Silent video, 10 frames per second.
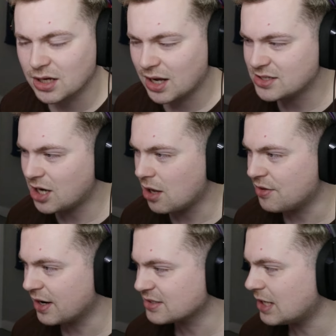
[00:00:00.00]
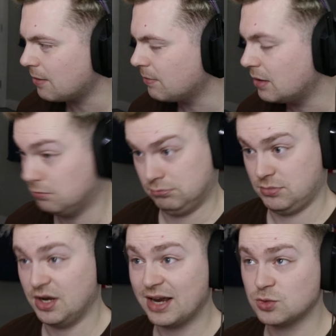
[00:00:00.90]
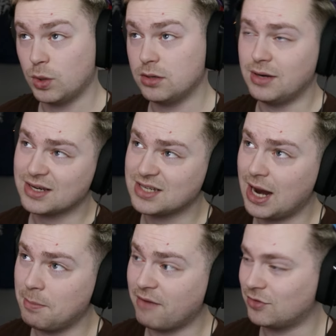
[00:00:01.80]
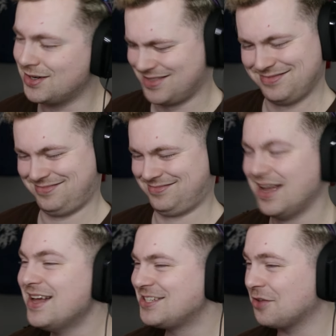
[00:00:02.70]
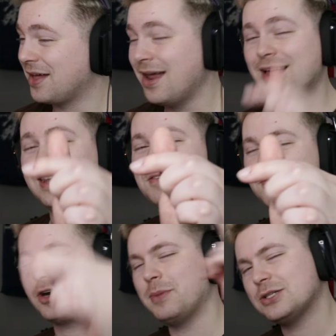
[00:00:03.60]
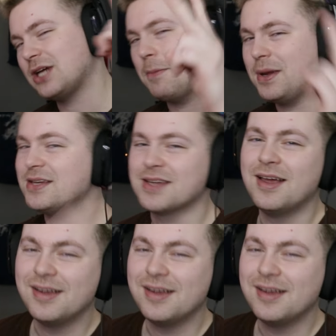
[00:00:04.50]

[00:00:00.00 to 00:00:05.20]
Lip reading: I'll catch y'all the next time, my friends. Till then, love y'all very much and peace.